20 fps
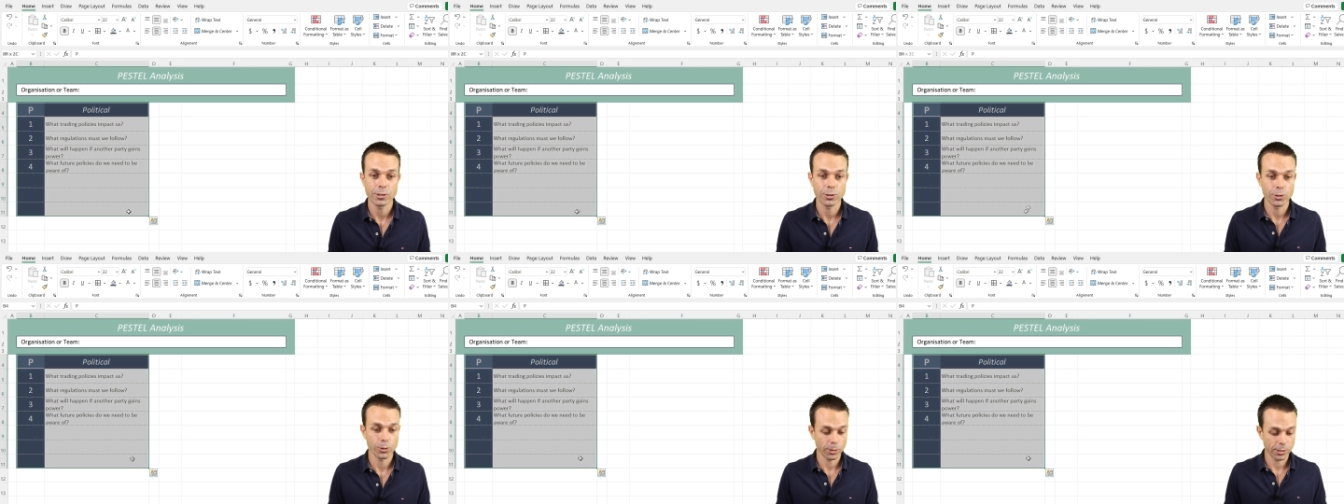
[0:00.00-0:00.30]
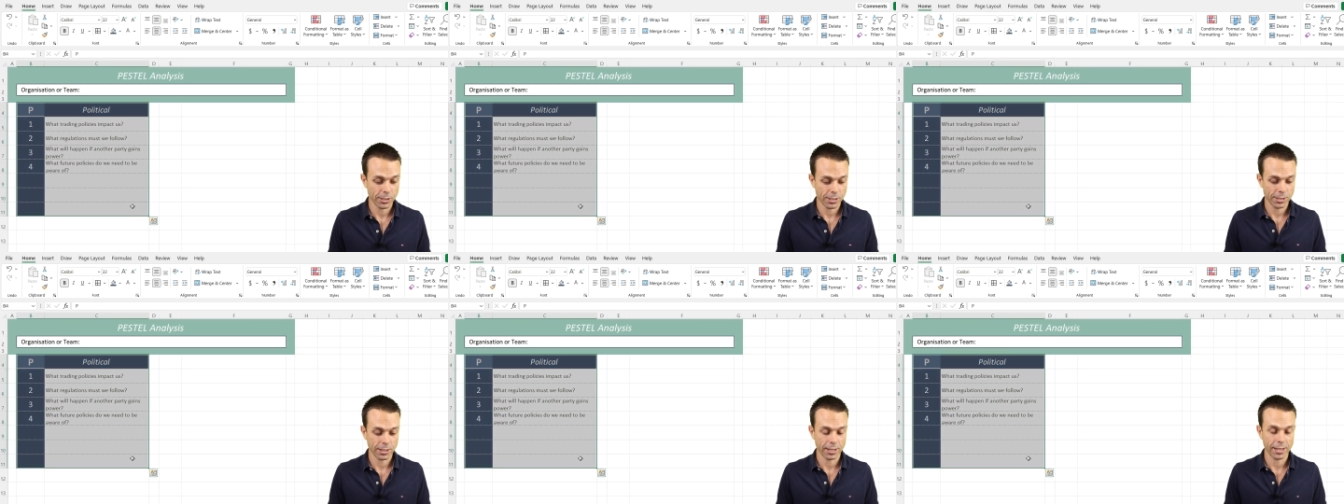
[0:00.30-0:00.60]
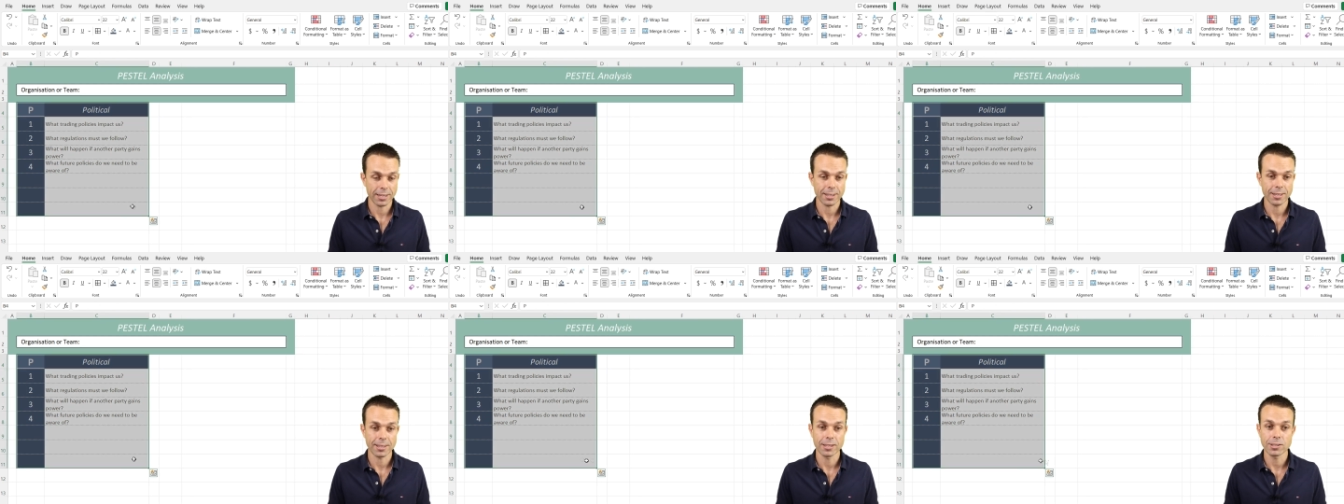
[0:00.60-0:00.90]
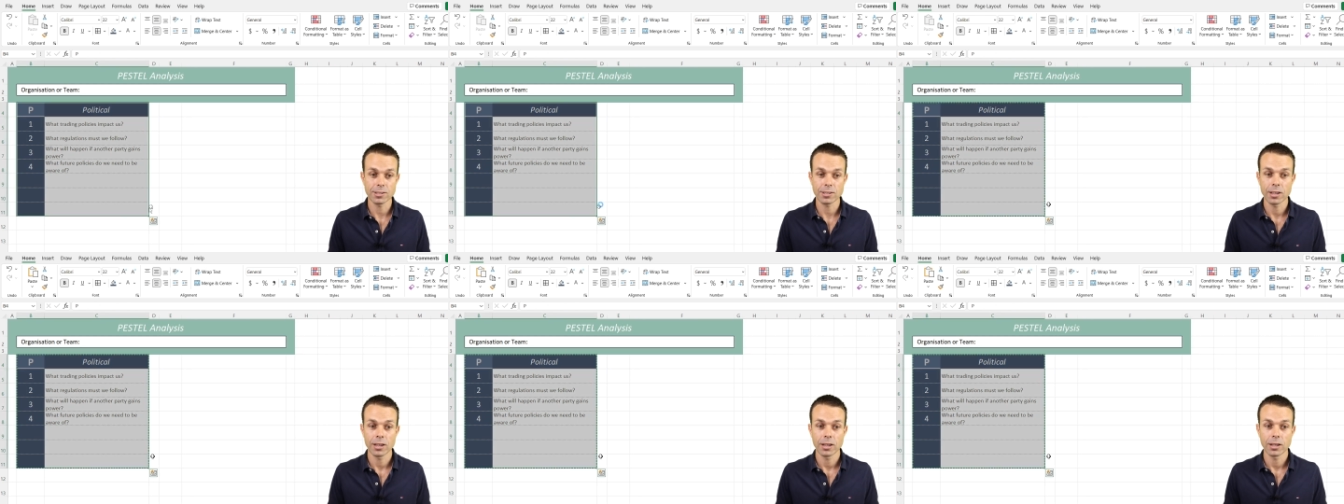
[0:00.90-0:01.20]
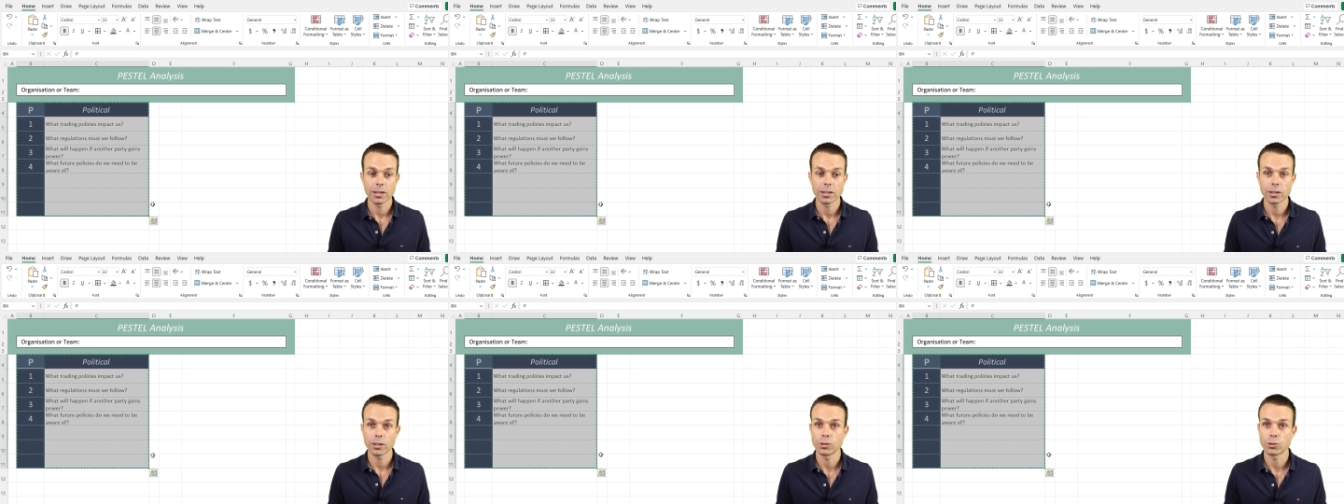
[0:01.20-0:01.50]
to do is select this,
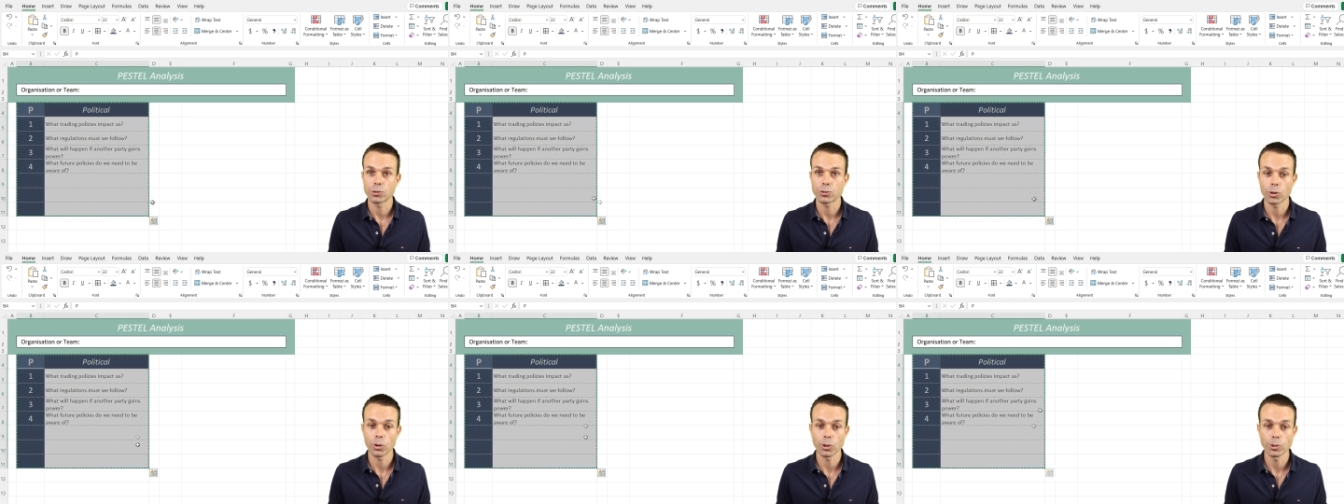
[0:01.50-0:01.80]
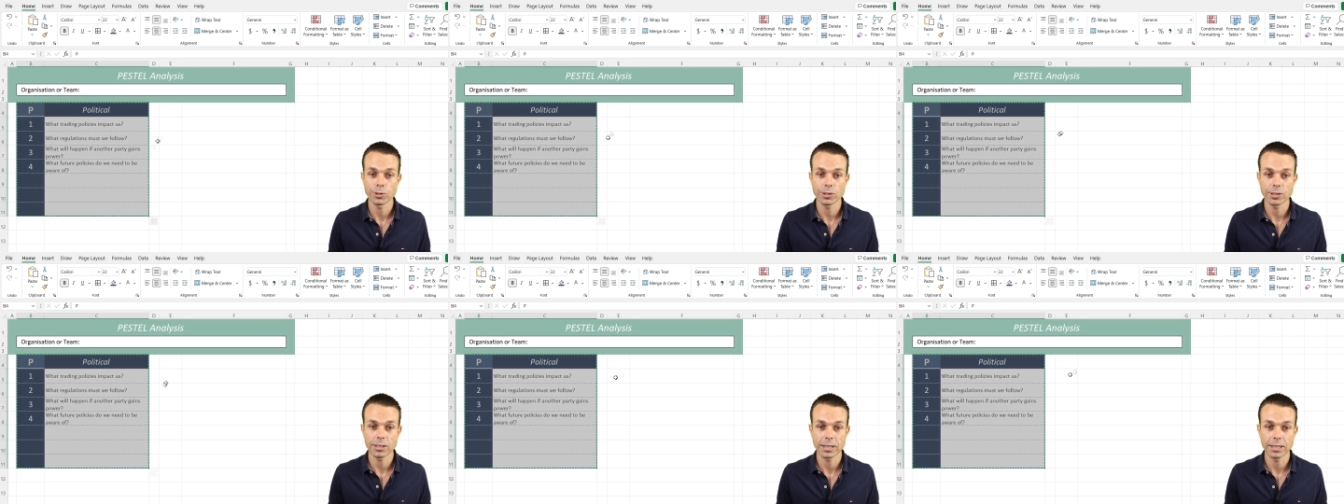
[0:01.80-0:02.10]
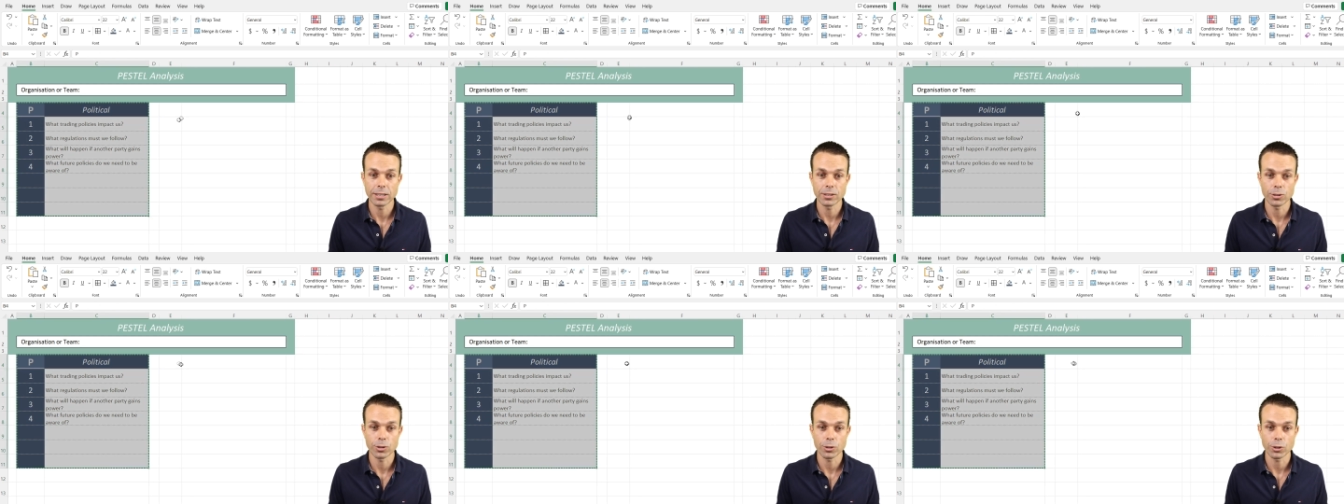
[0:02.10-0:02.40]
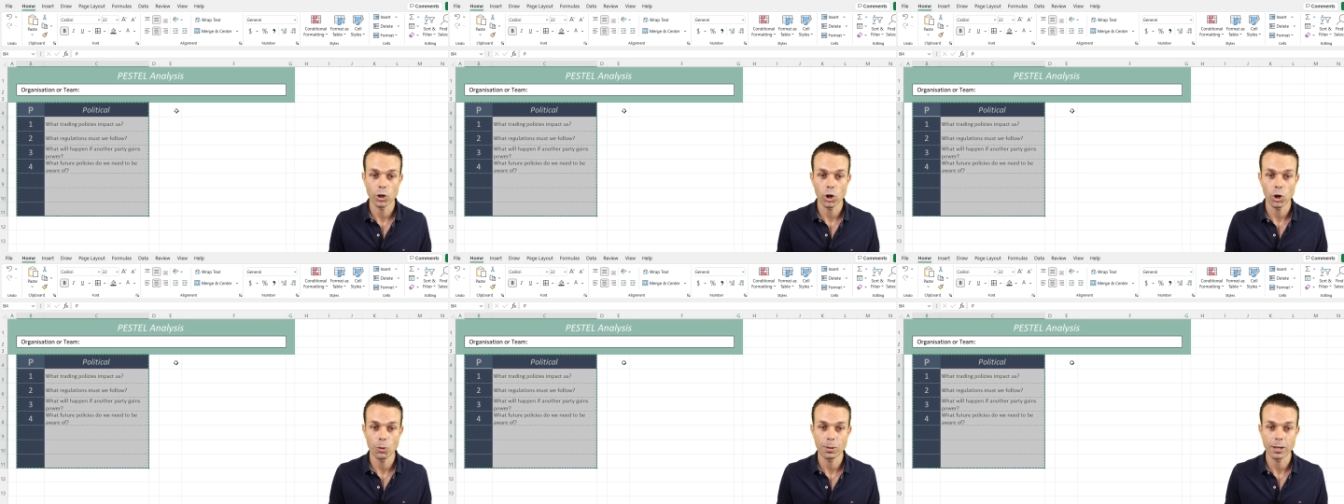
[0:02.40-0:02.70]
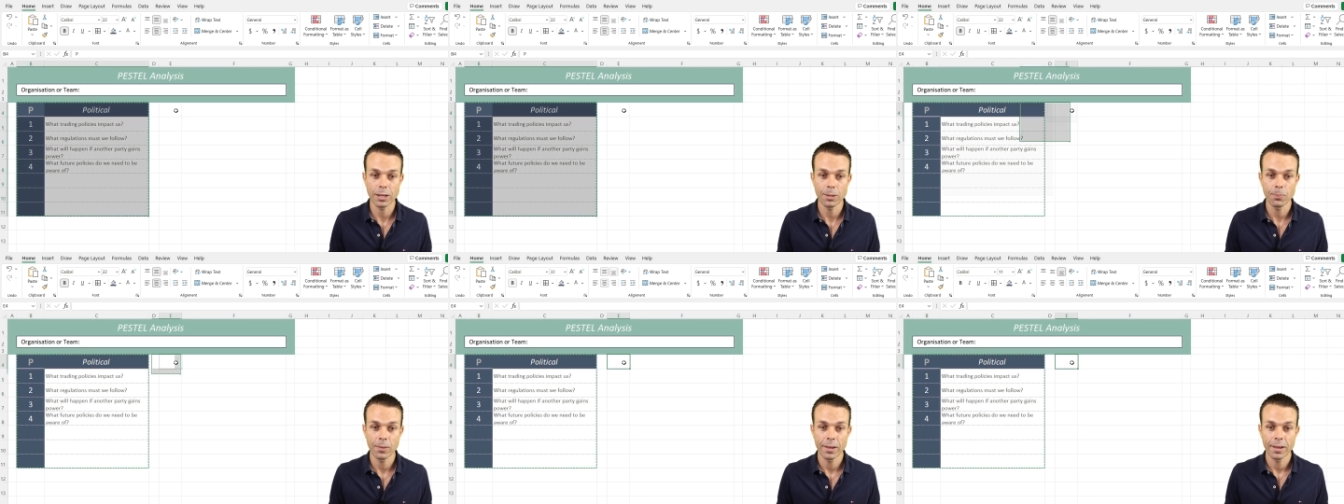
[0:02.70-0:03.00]
Control C to
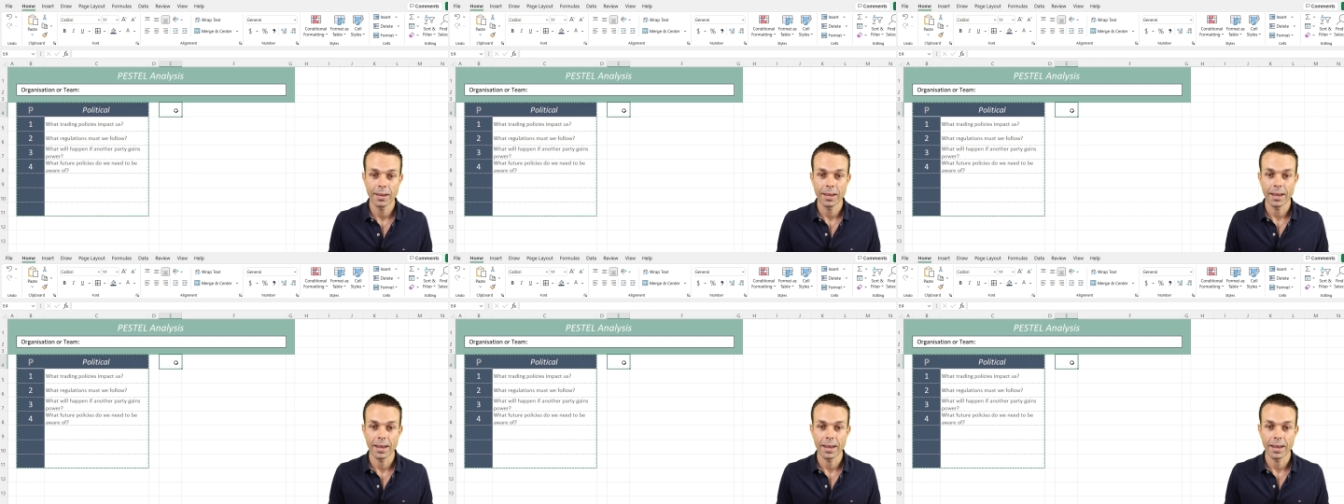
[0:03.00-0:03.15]
copy,